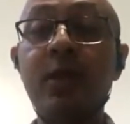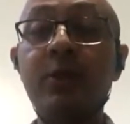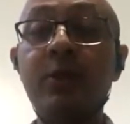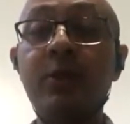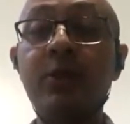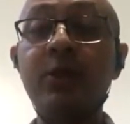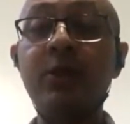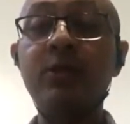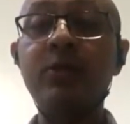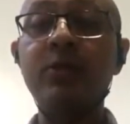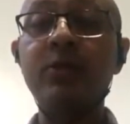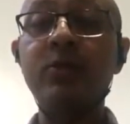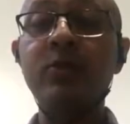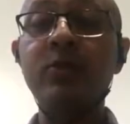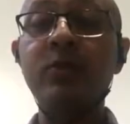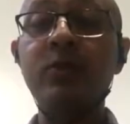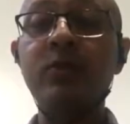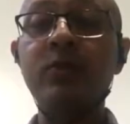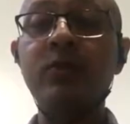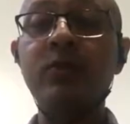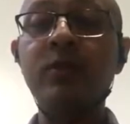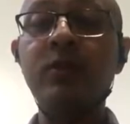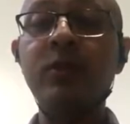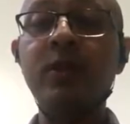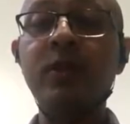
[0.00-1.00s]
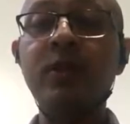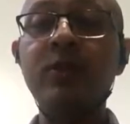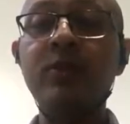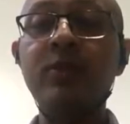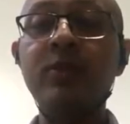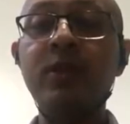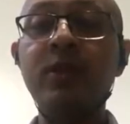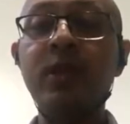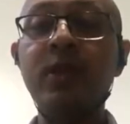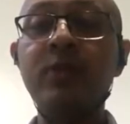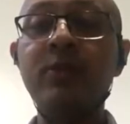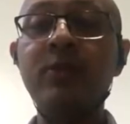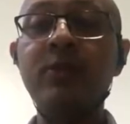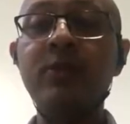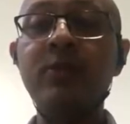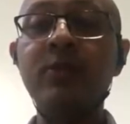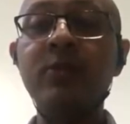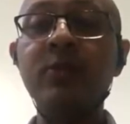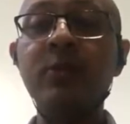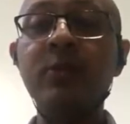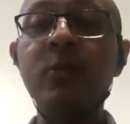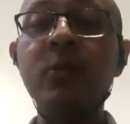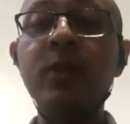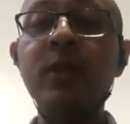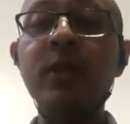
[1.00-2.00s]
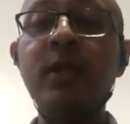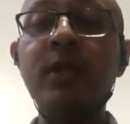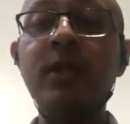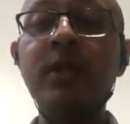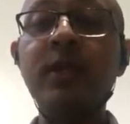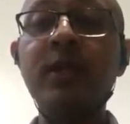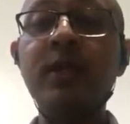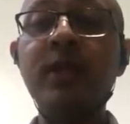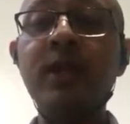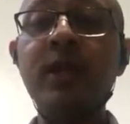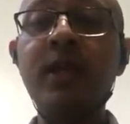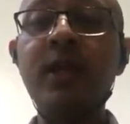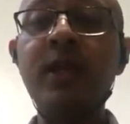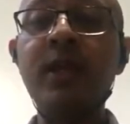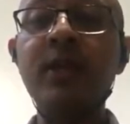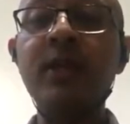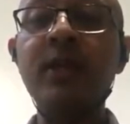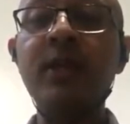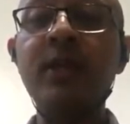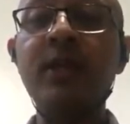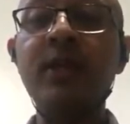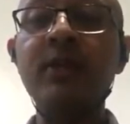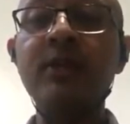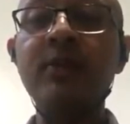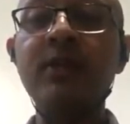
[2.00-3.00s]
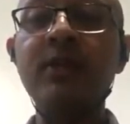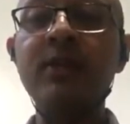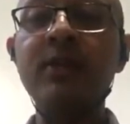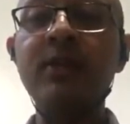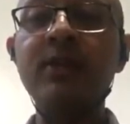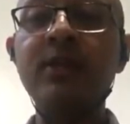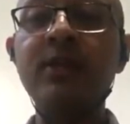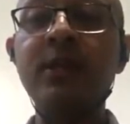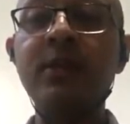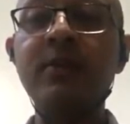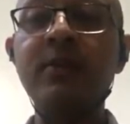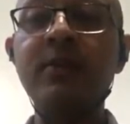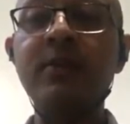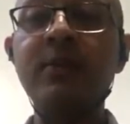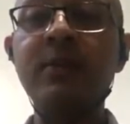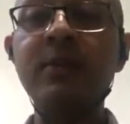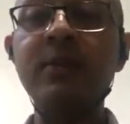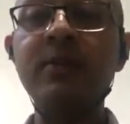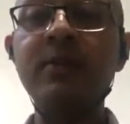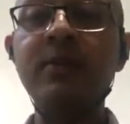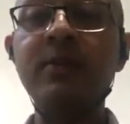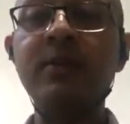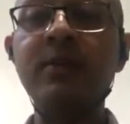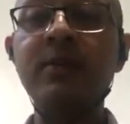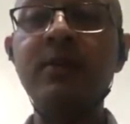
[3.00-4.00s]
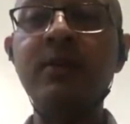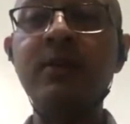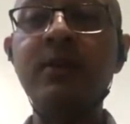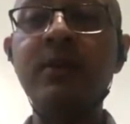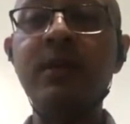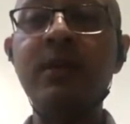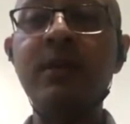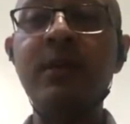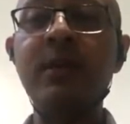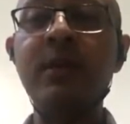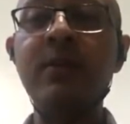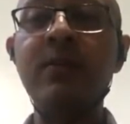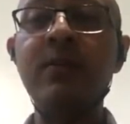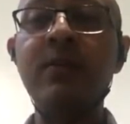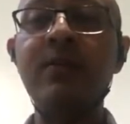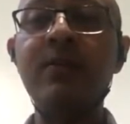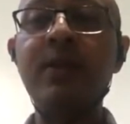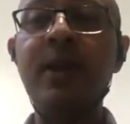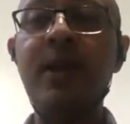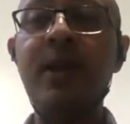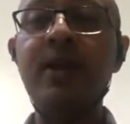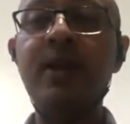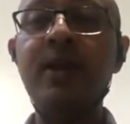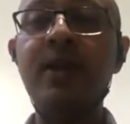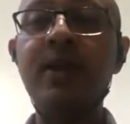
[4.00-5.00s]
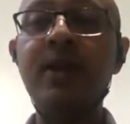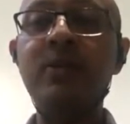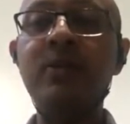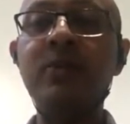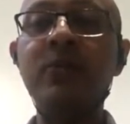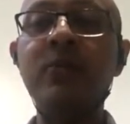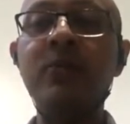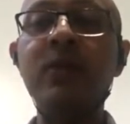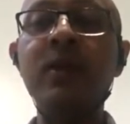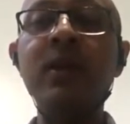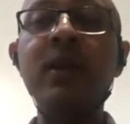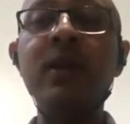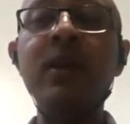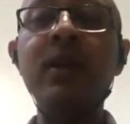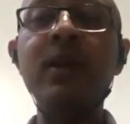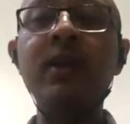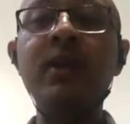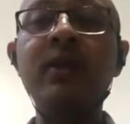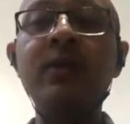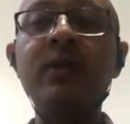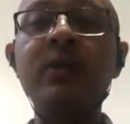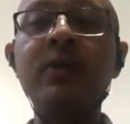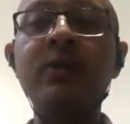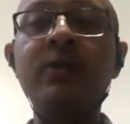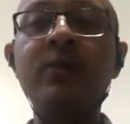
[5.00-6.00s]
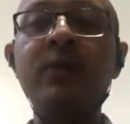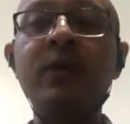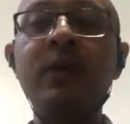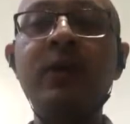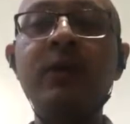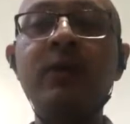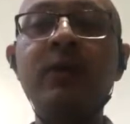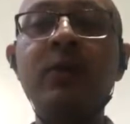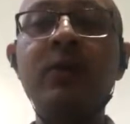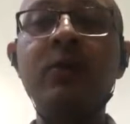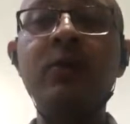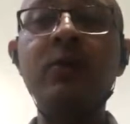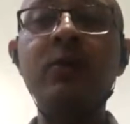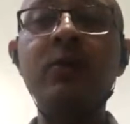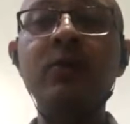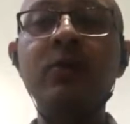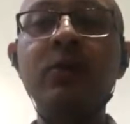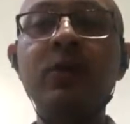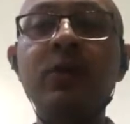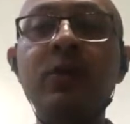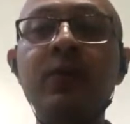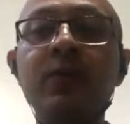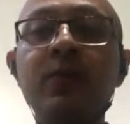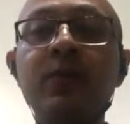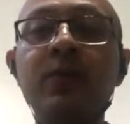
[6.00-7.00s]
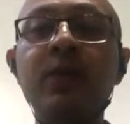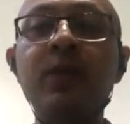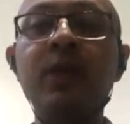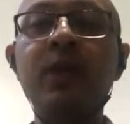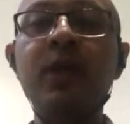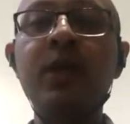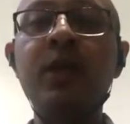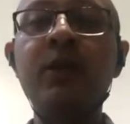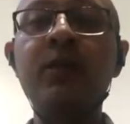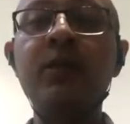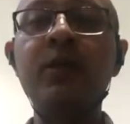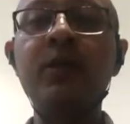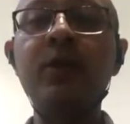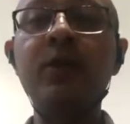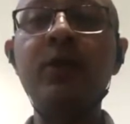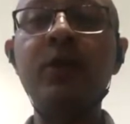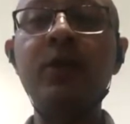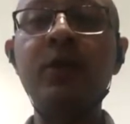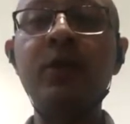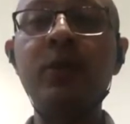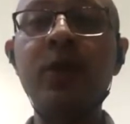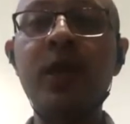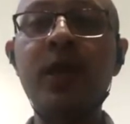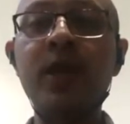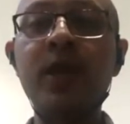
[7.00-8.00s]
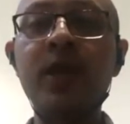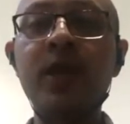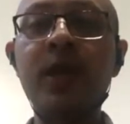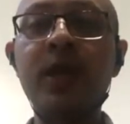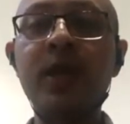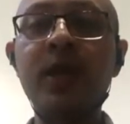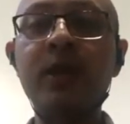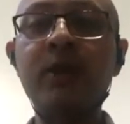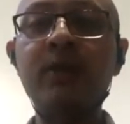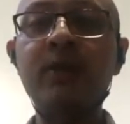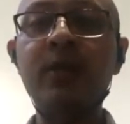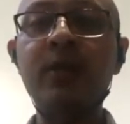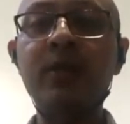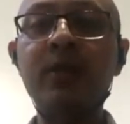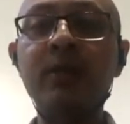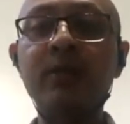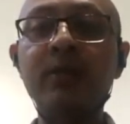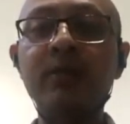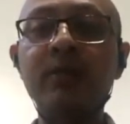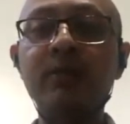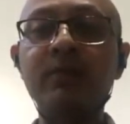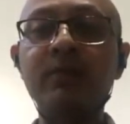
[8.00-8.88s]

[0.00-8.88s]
This truthfulness is so ingrained in a sincere person that he is willing to speak the truth even to an enemy.